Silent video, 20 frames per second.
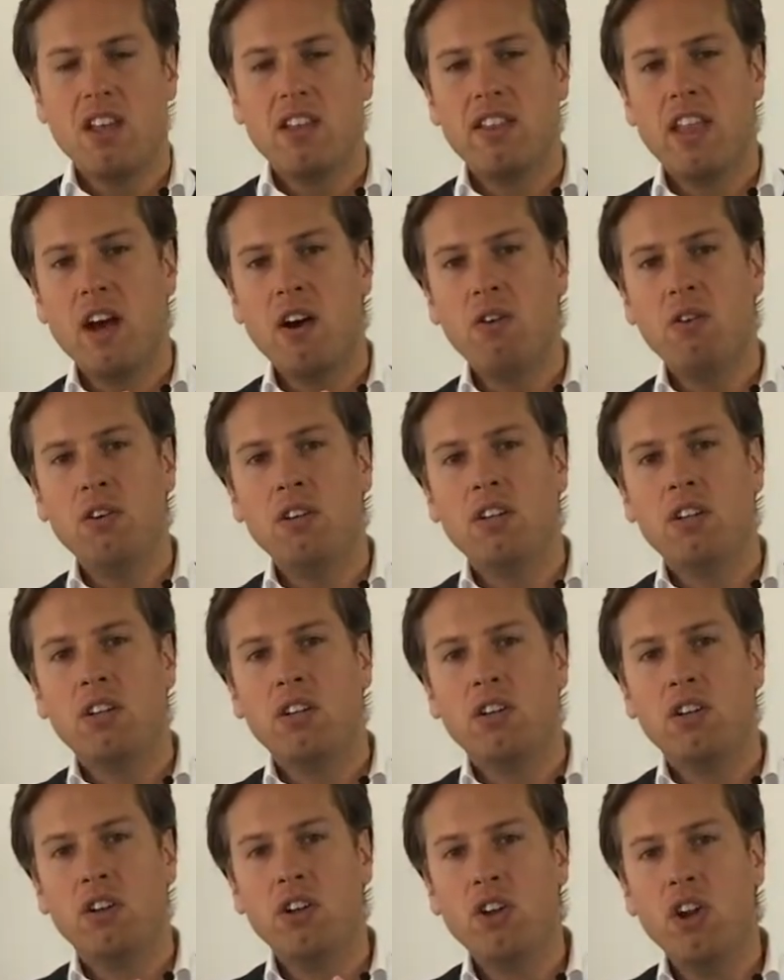Now,
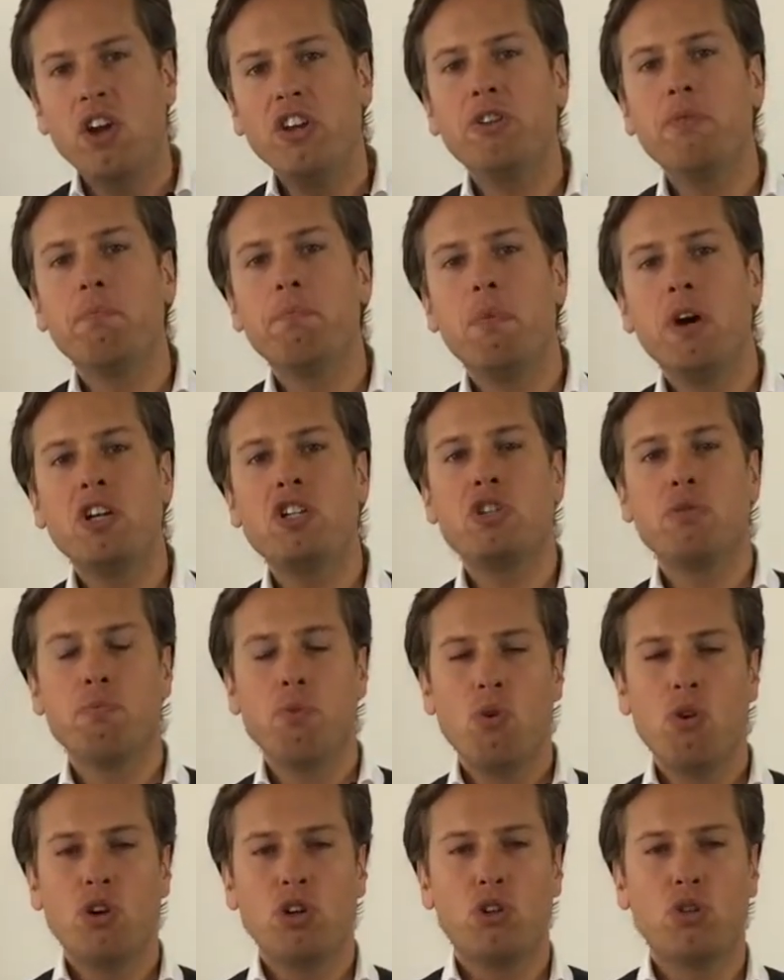not much
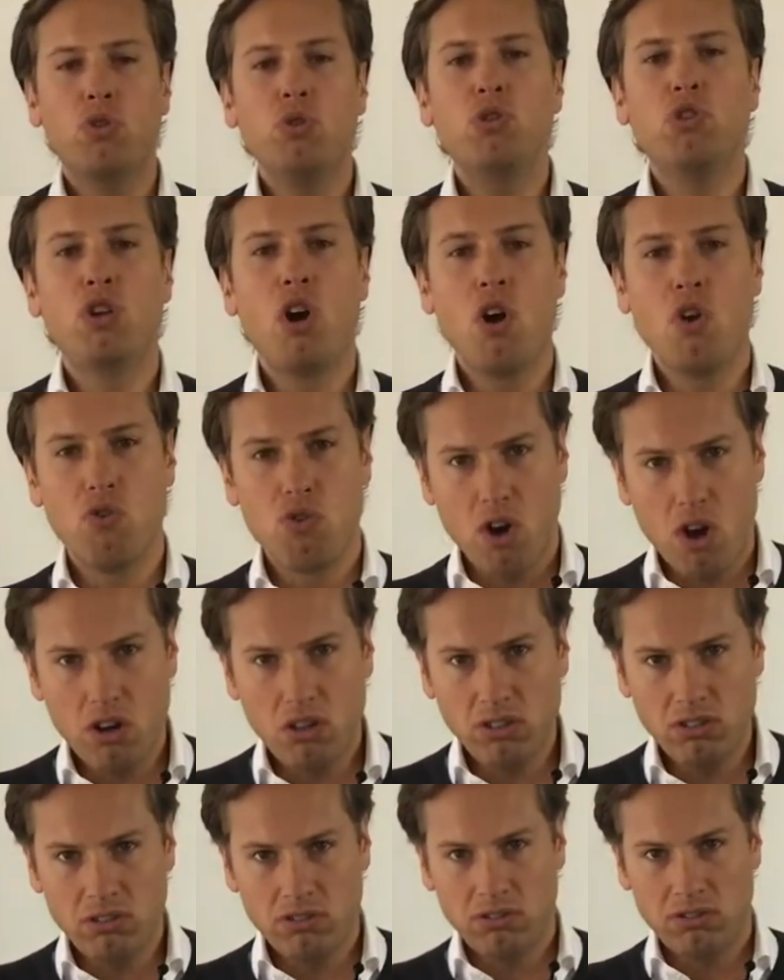more could go
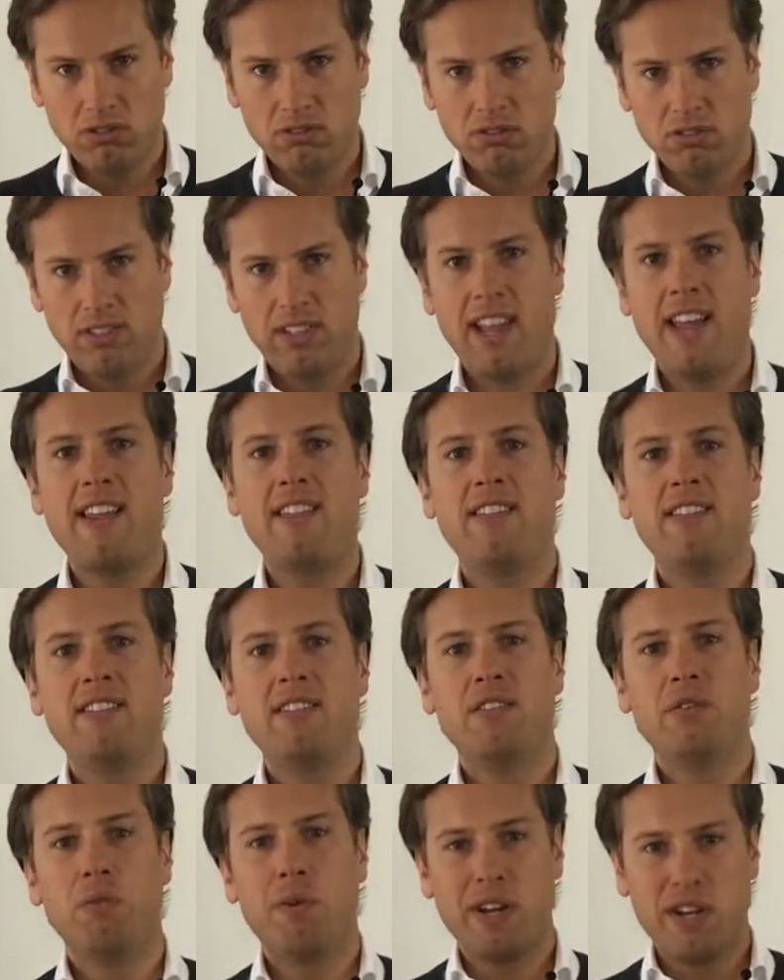wrong than
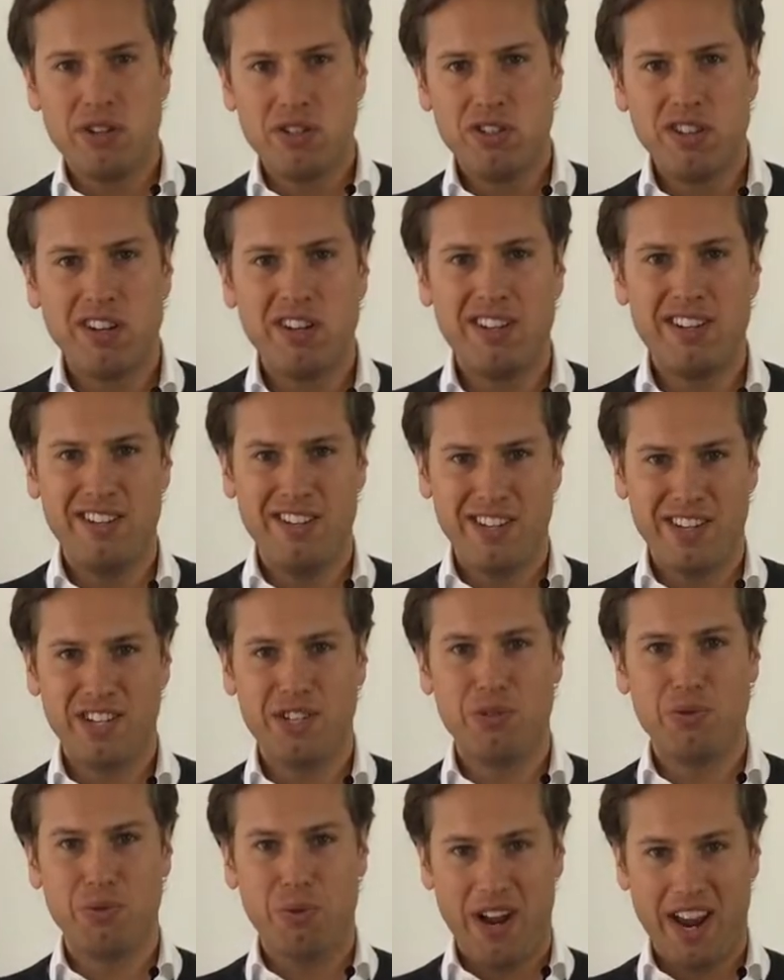when you study in
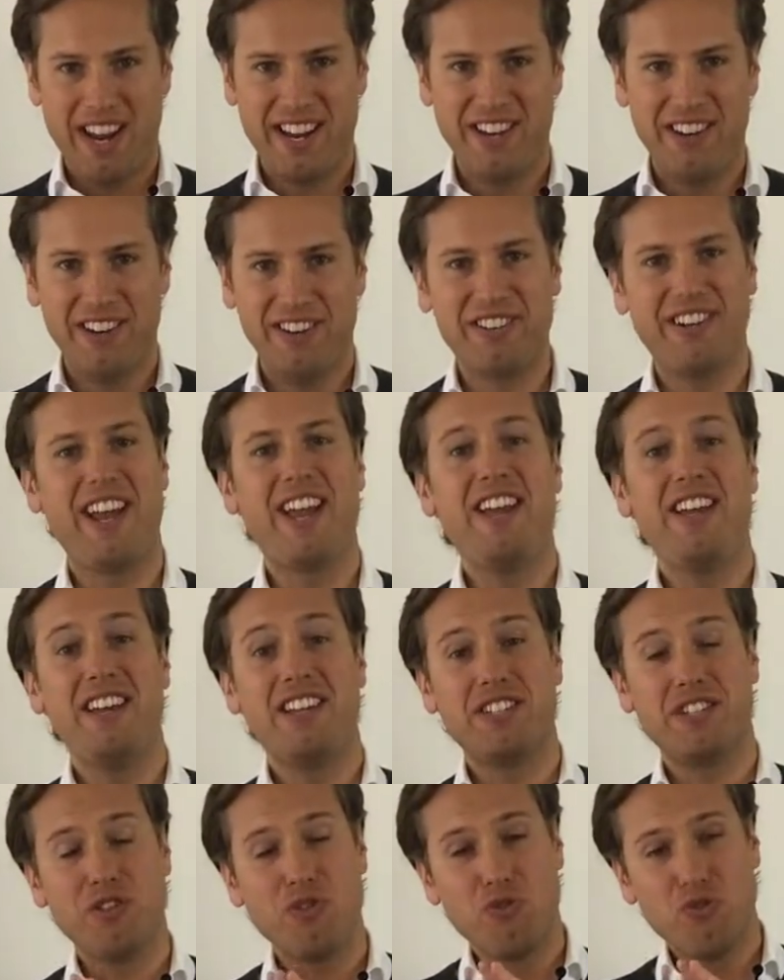this way, okay?
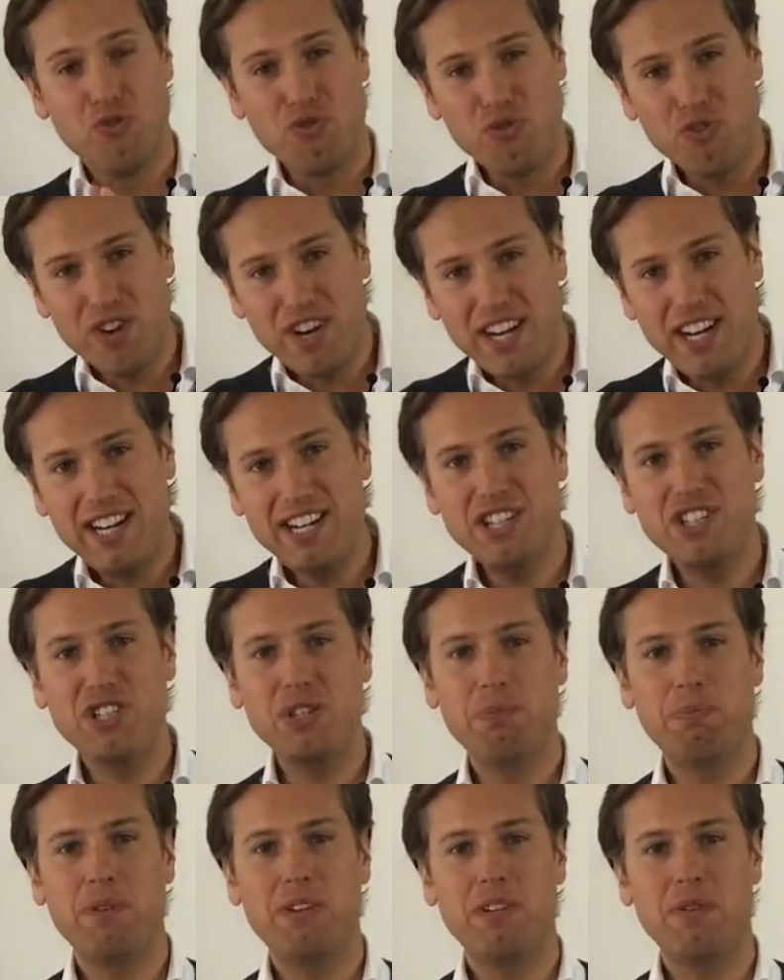It's a really
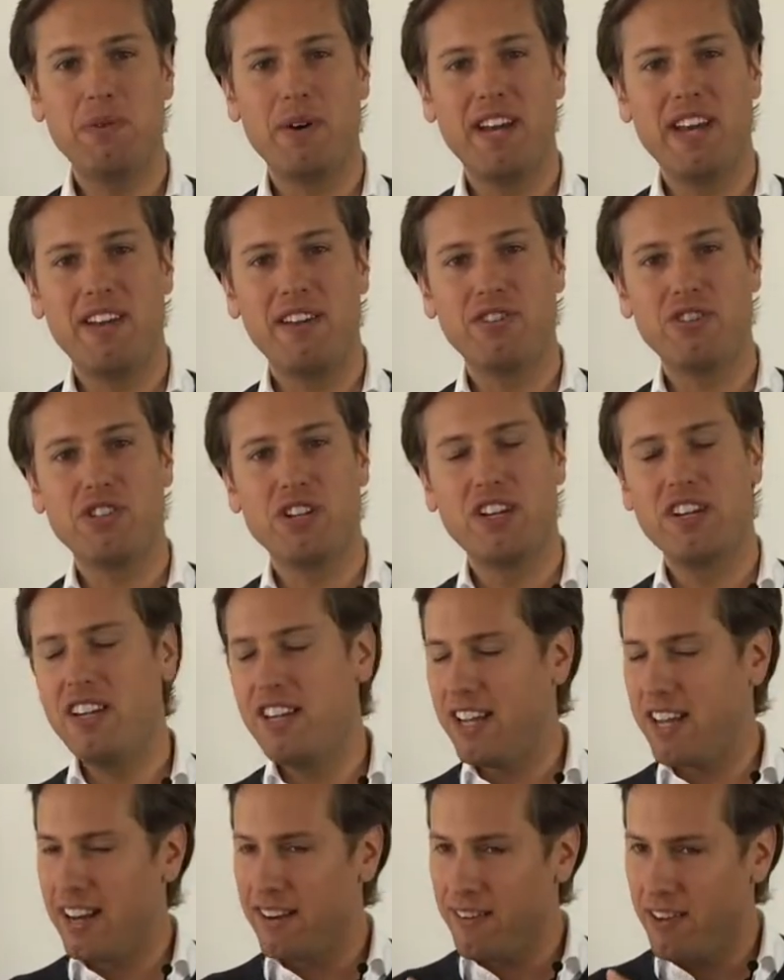stupid way of
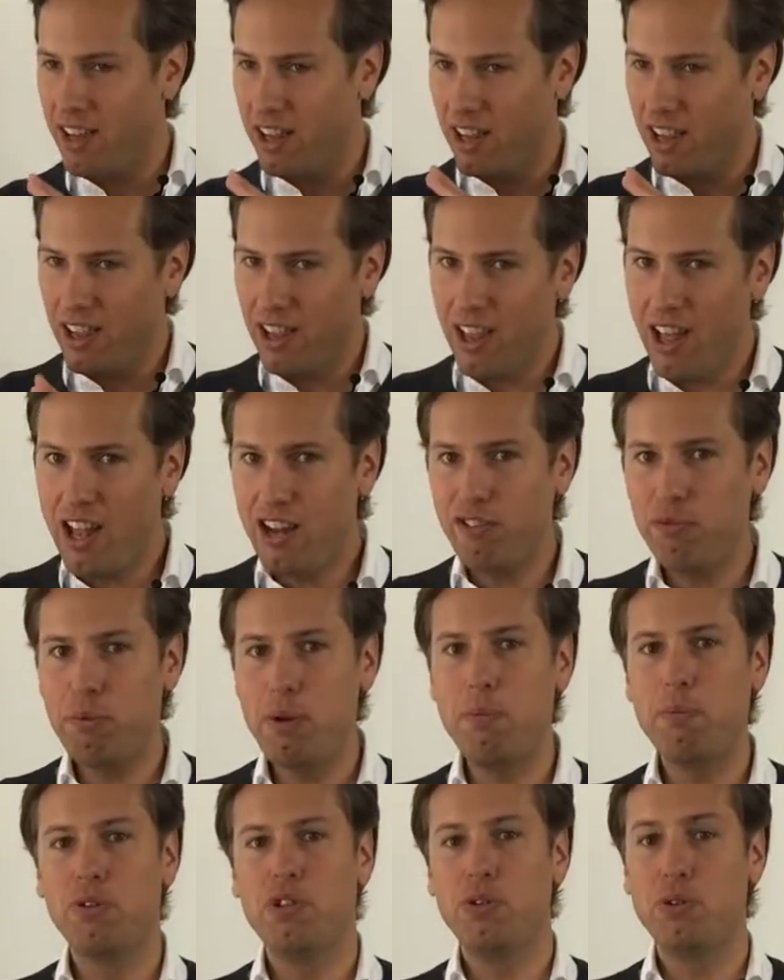studying and a lot of
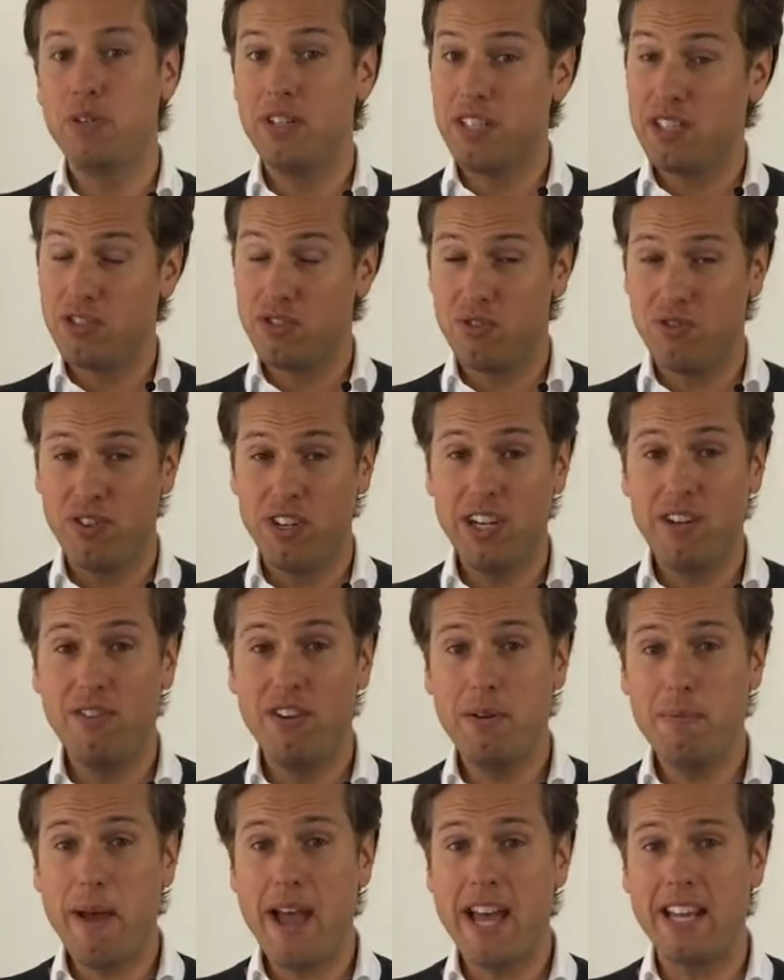people do it and it's really,
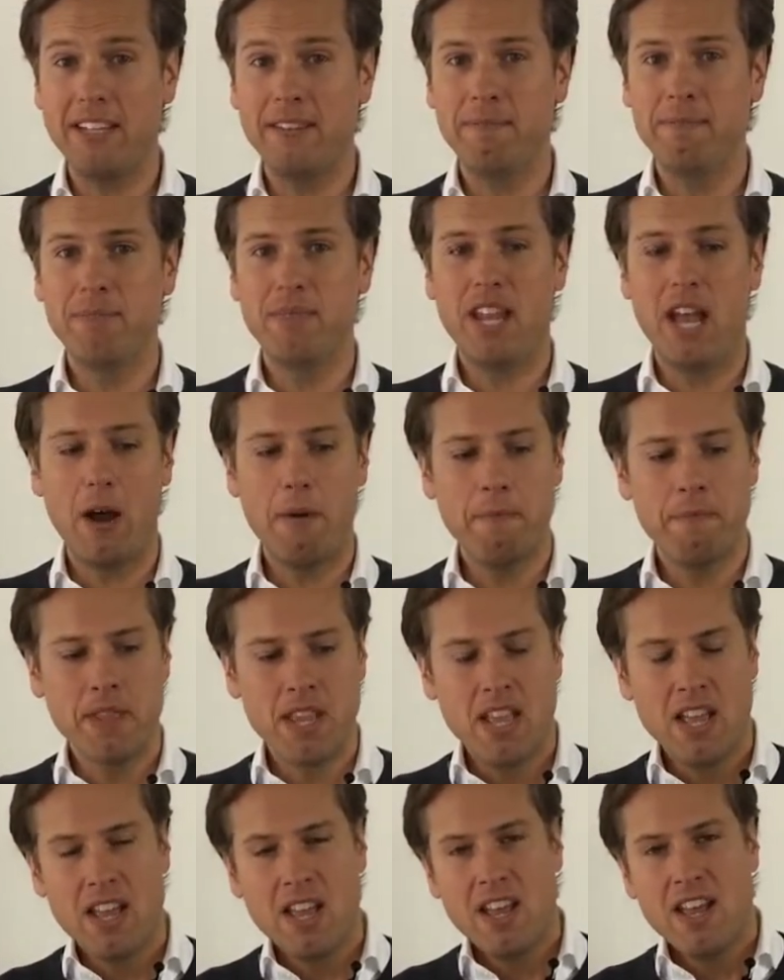really bad. Now,
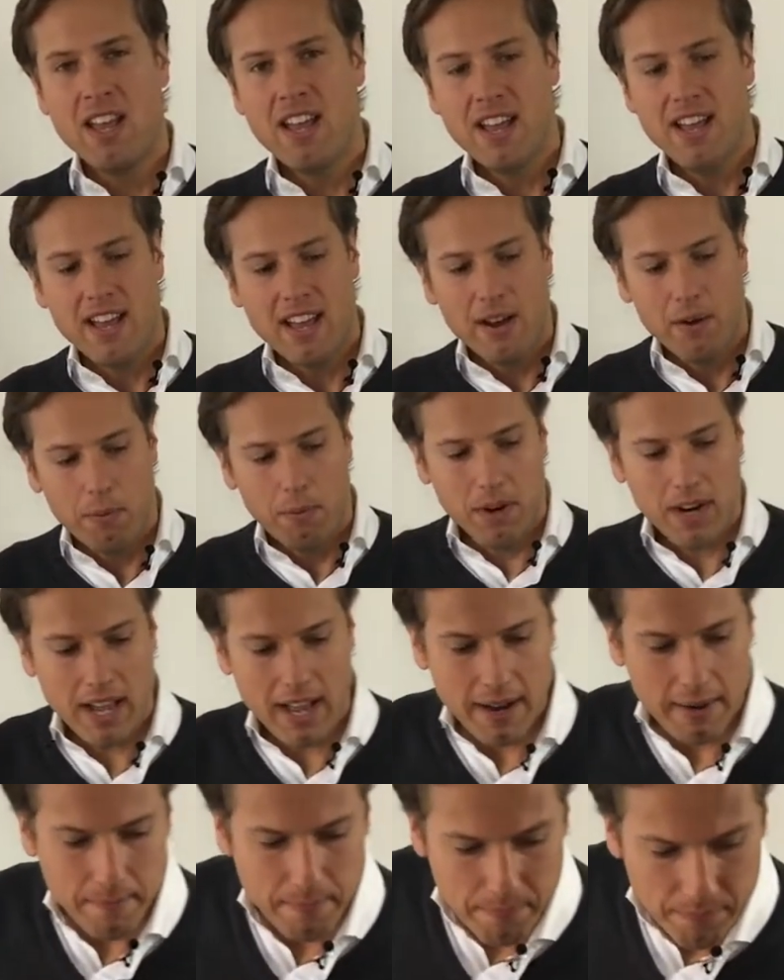what
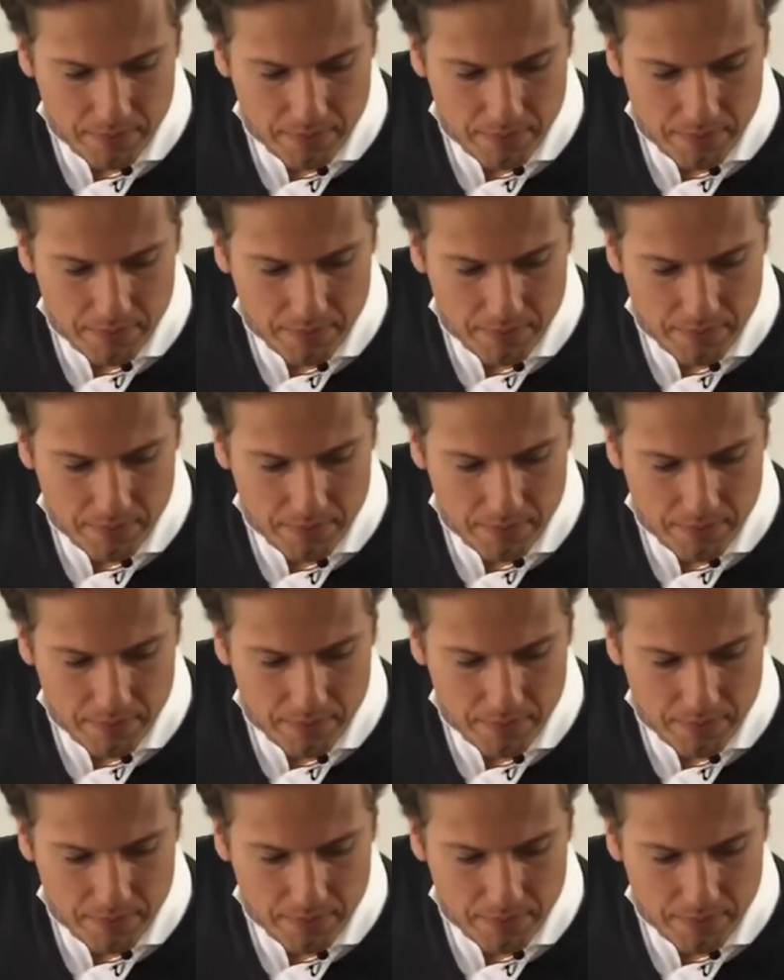I'm